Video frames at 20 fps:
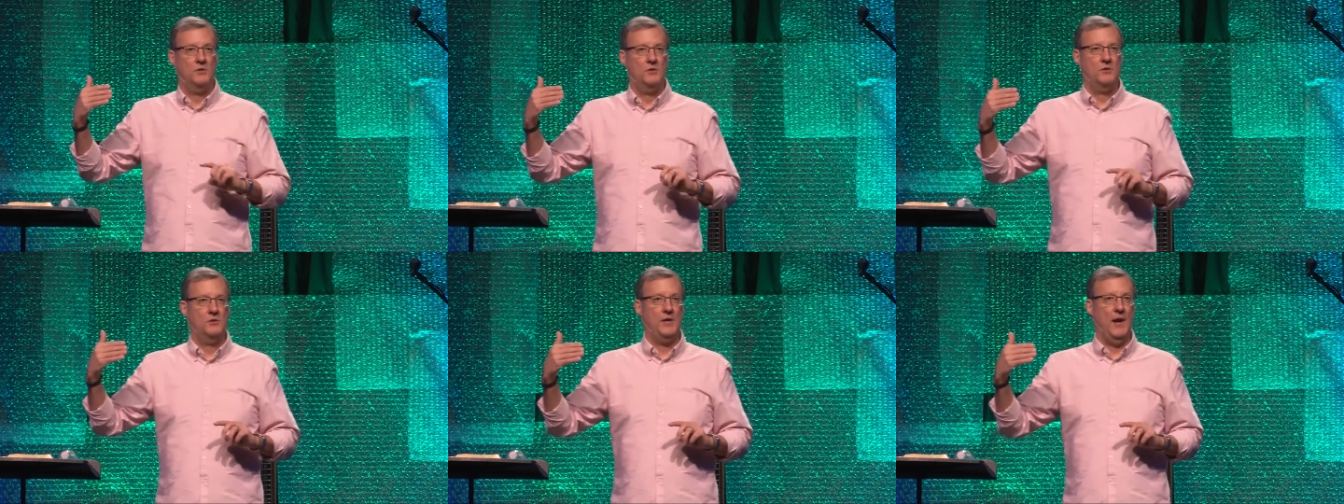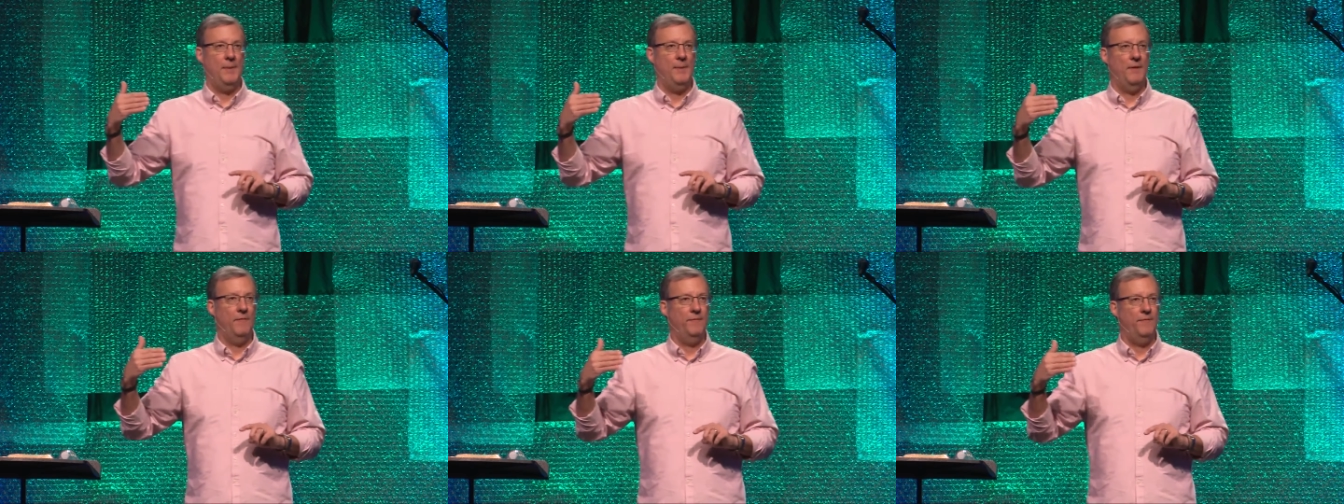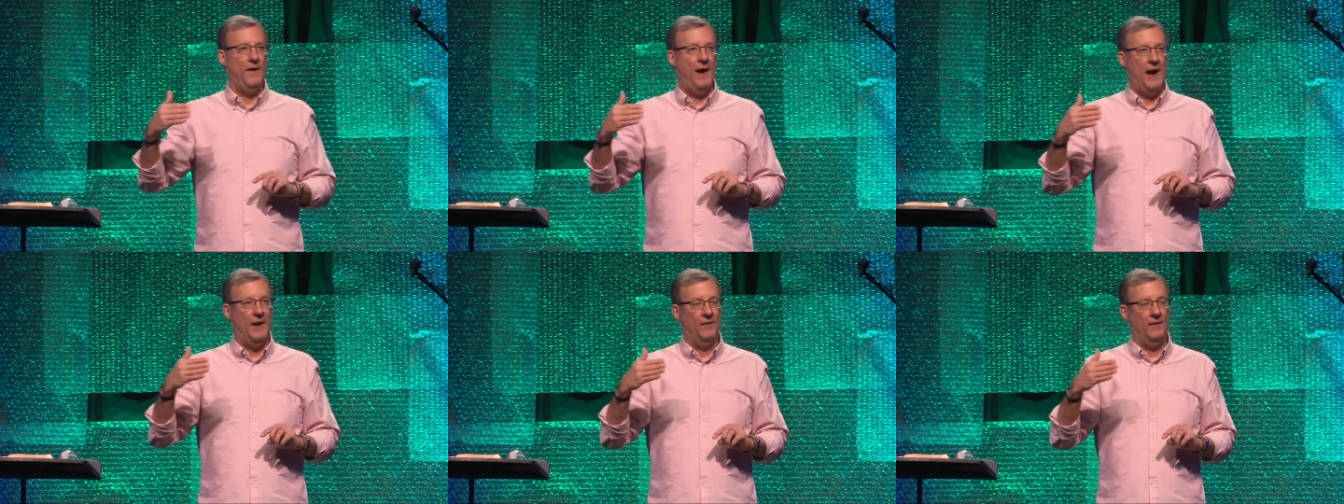Jayme
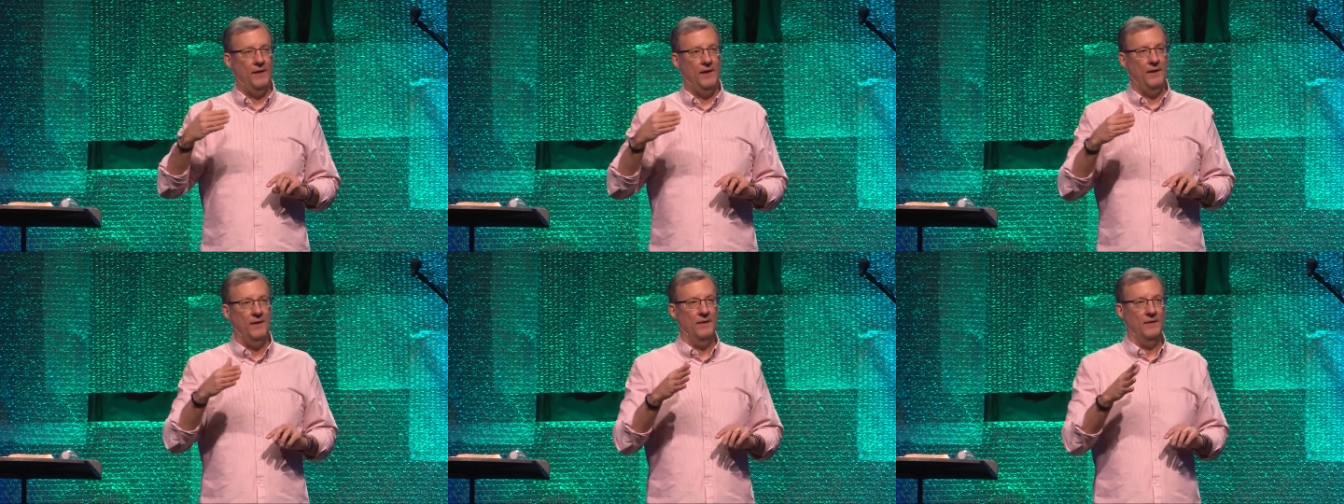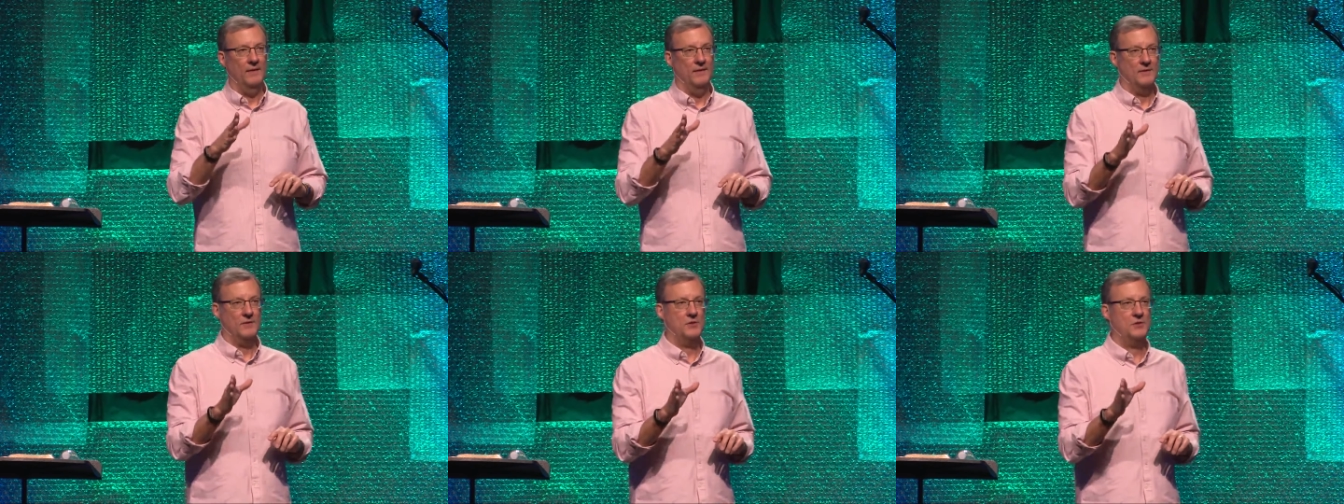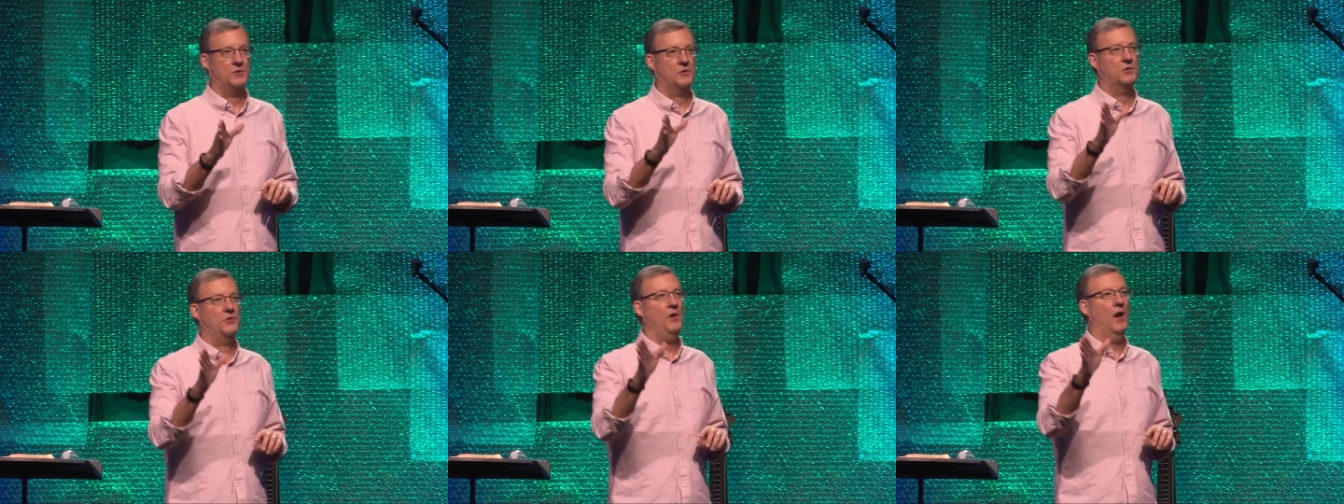finally
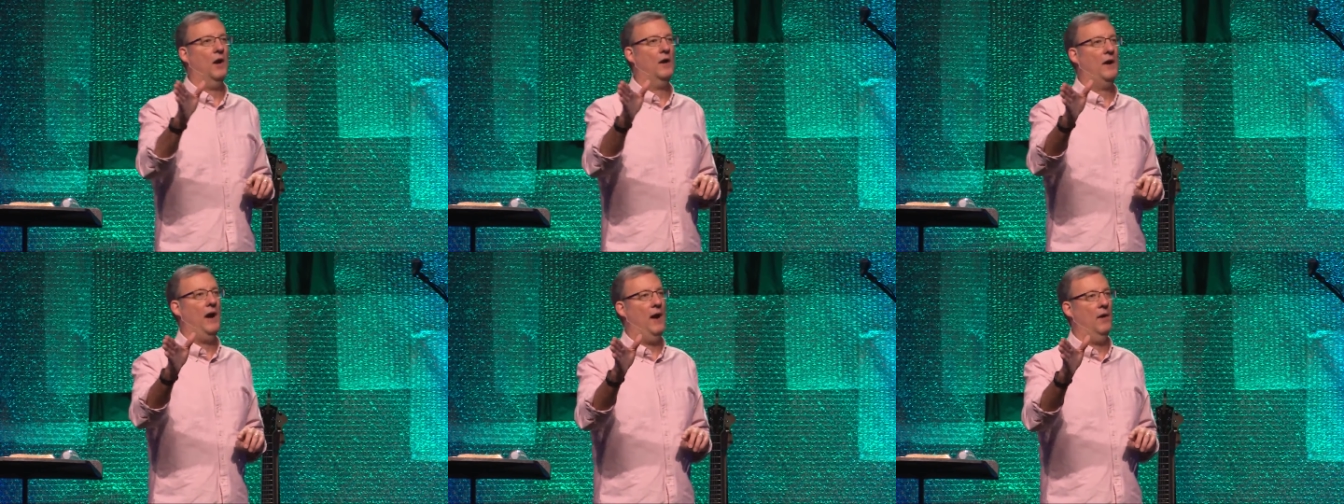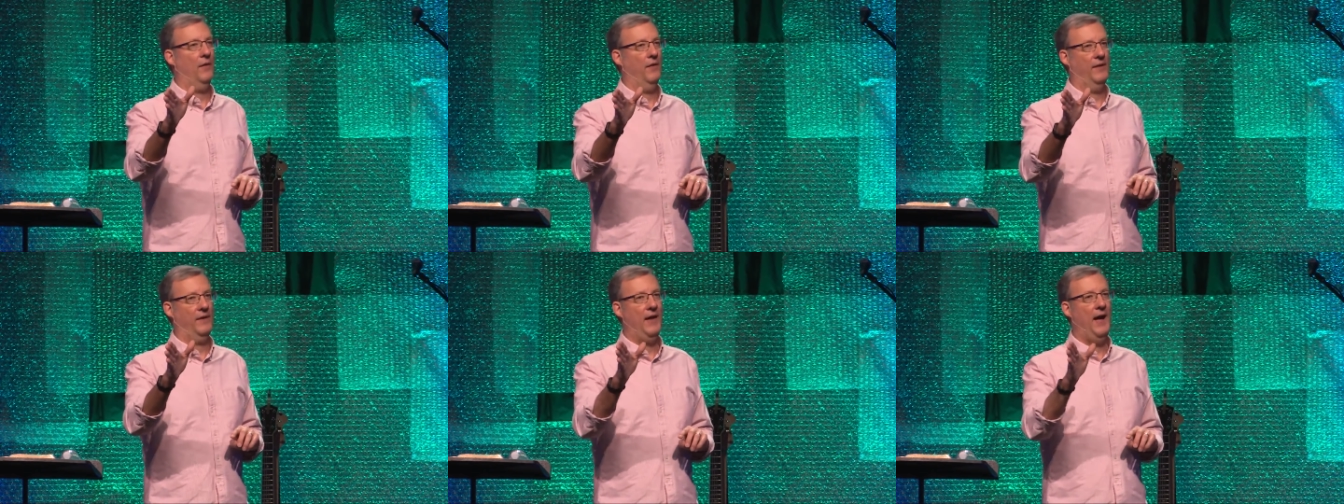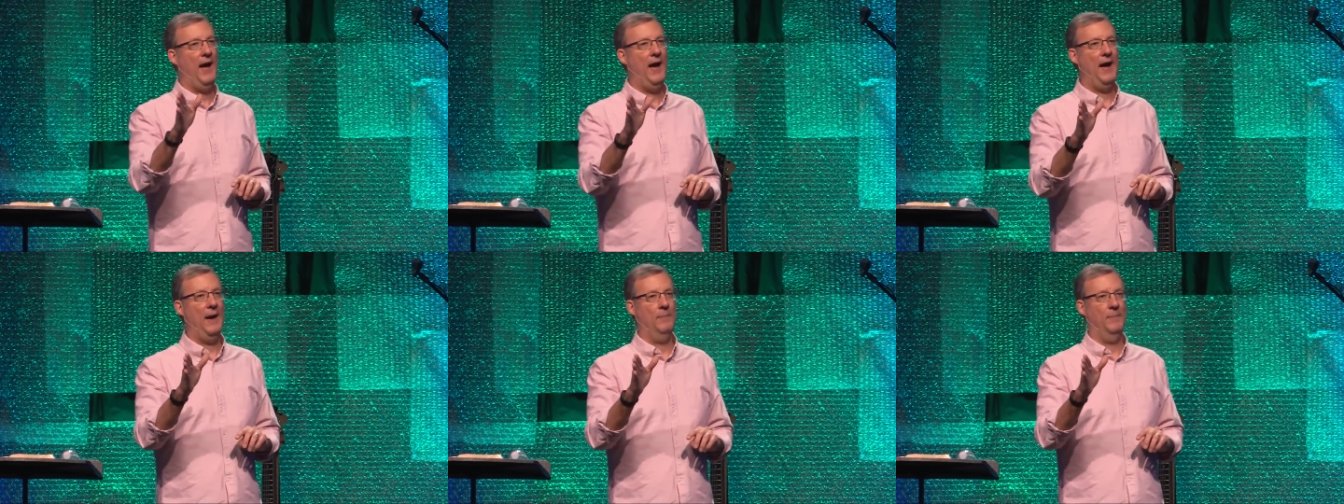snuck out of the
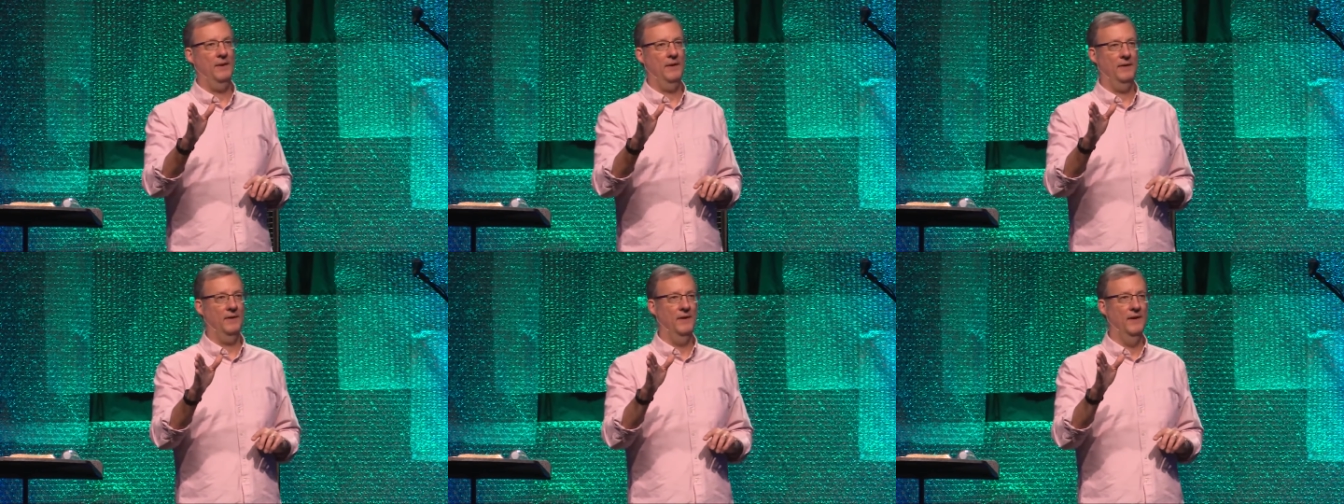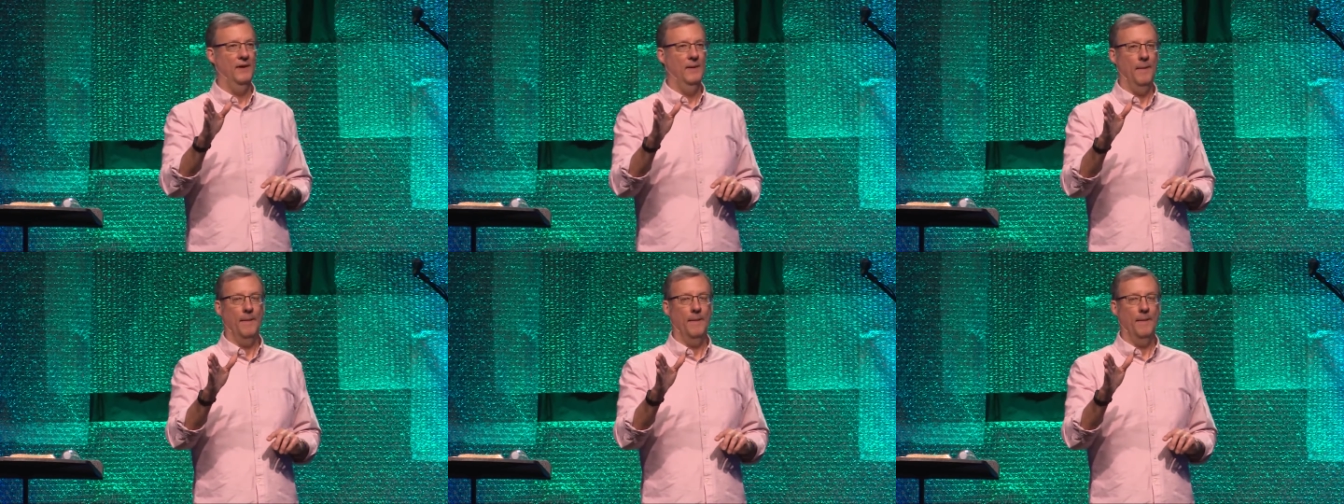cabin.